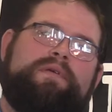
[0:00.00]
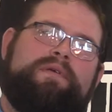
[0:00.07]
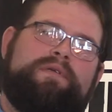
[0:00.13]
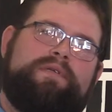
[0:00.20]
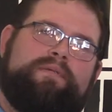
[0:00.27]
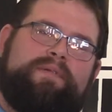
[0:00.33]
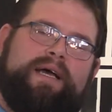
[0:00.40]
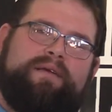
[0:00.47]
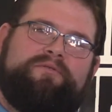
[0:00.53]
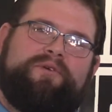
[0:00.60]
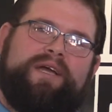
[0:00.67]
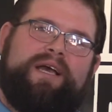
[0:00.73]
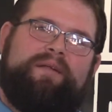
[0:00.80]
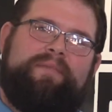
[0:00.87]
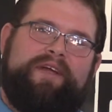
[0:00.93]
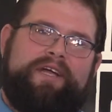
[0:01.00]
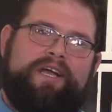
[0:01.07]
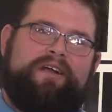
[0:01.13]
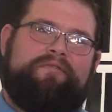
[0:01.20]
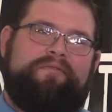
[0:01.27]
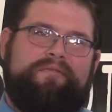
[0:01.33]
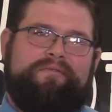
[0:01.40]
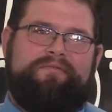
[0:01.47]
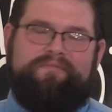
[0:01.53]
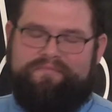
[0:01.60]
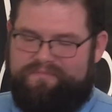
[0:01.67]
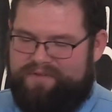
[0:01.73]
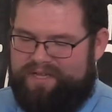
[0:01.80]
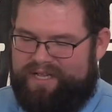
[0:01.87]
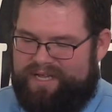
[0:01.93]
Sometimes we've got to be careful,
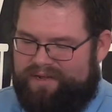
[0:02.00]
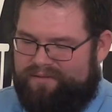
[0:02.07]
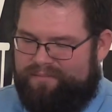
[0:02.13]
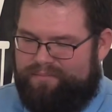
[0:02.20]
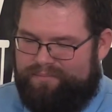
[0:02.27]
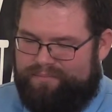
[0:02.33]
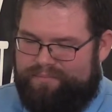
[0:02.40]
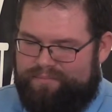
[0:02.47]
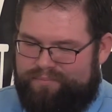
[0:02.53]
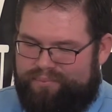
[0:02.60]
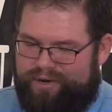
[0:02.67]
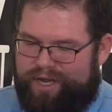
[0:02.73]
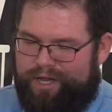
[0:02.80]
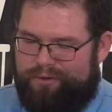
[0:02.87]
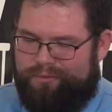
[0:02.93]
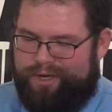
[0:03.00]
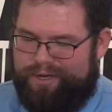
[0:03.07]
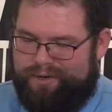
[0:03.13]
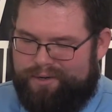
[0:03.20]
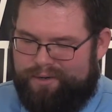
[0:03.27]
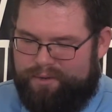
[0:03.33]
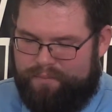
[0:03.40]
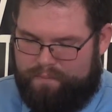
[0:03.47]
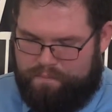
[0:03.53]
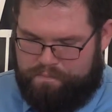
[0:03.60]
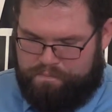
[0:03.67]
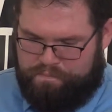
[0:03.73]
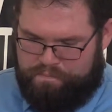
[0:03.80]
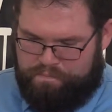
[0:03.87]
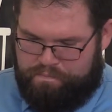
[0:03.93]
feel how proud we are.
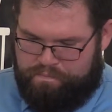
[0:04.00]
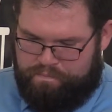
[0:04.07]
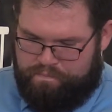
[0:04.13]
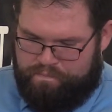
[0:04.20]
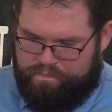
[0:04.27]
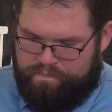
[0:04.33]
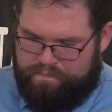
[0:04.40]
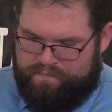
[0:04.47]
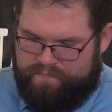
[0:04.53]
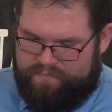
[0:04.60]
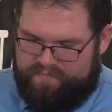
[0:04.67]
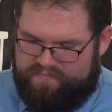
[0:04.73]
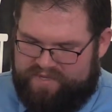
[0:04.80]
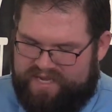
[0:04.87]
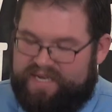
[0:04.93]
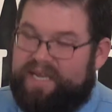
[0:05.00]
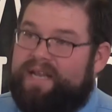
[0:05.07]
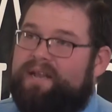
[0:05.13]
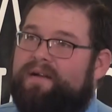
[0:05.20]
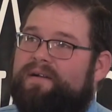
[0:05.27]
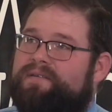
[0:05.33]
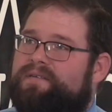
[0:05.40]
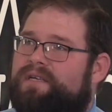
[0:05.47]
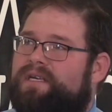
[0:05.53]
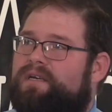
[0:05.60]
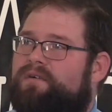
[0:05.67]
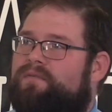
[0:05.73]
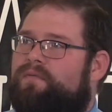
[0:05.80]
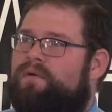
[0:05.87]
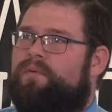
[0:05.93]
Take heed to
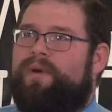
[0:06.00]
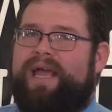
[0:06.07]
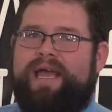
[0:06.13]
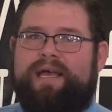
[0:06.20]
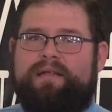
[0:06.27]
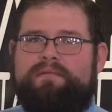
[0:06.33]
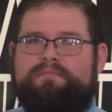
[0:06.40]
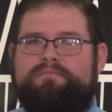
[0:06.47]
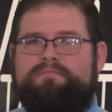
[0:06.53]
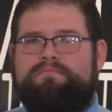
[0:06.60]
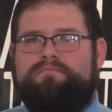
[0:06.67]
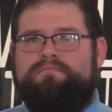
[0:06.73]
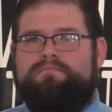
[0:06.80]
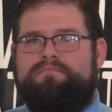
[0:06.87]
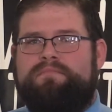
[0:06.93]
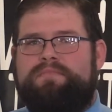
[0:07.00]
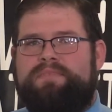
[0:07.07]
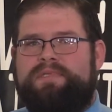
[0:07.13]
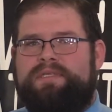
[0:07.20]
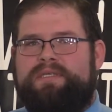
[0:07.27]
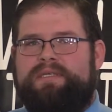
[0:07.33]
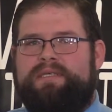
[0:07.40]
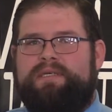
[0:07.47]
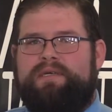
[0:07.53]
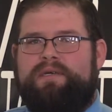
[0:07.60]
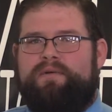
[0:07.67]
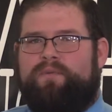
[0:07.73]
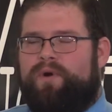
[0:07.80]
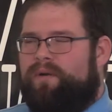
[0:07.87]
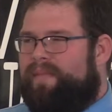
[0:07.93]
ourselves. Where are we at?
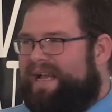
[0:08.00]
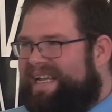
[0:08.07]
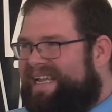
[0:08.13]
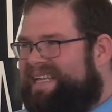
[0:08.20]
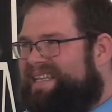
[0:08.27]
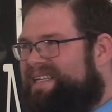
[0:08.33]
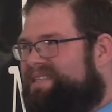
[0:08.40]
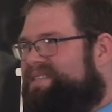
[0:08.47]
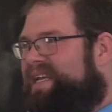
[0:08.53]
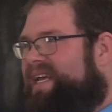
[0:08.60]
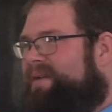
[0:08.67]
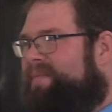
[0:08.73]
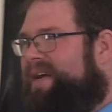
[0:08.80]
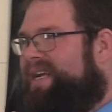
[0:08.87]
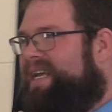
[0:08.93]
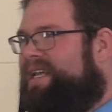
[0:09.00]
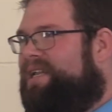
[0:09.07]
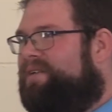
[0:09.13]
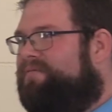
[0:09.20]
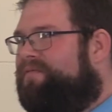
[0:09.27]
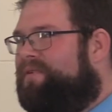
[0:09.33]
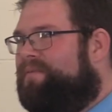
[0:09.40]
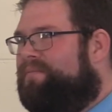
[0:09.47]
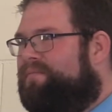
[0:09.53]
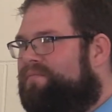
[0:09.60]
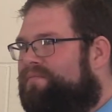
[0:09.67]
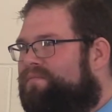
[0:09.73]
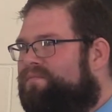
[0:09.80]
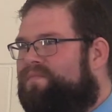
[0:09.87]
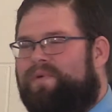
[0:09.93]
Where am I getting this at? Am I getting it
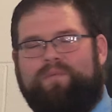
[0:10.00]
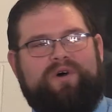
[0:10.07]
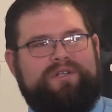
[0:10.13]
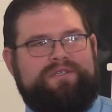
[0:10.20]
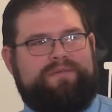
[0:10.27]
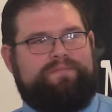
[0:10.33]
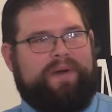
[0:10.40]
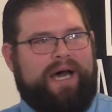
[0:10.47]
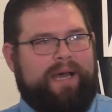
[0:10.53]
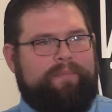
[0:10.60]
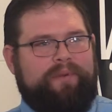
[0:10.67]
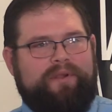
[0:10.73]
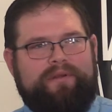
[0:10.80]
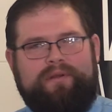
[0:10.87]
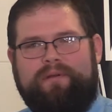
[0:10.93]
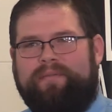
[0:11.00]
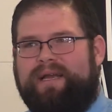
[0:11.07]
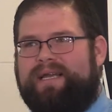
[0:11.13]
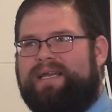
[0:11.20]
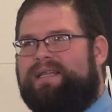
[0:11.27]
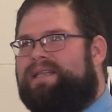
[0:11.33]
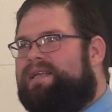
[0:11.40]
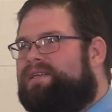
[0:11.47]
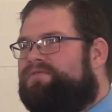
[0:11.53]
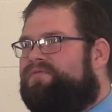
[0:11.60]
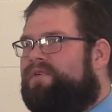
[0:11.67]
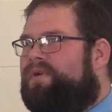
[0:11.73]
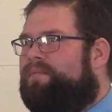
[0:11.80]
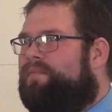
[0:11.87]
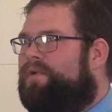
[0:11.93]
from, from what's popular? Am I getting this
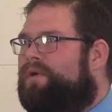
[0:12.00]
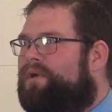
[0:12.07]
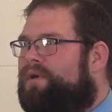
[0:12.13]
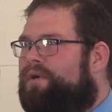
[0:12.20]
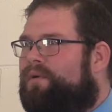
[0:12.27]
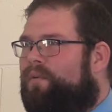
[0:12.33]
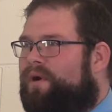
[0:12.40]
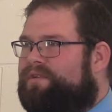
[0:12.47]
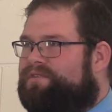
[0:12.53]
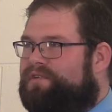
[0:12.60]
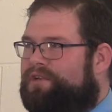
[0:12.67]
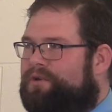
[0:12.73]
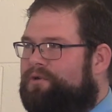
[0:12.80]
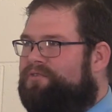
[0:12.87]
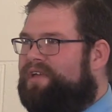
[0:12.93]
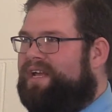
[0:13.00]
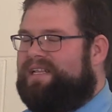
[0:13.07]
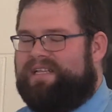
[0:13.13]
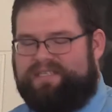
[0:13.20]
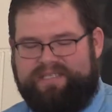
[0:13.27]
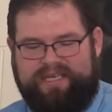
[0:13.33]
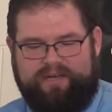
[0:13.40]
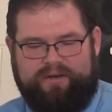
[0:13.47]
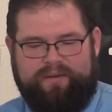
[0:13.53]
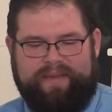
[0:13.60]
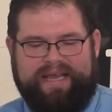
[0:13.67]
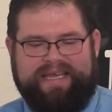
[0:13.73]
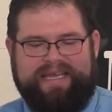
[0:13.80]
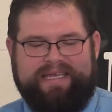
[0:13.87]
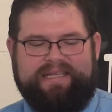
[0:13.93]
from what's the new thing that's in? Or am
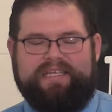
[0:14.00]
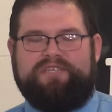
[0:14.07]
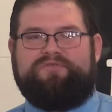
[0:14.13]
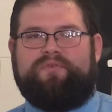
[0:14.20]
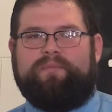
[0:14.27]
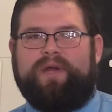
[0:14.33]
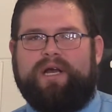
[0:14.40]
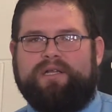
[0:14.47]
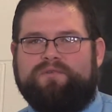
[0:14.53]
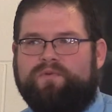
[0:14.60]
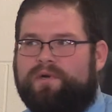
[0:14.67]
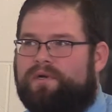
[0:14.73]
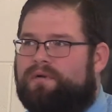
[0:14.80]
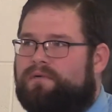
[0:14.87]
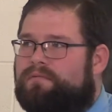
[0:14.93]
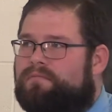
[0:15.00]
I getting this from God's Word?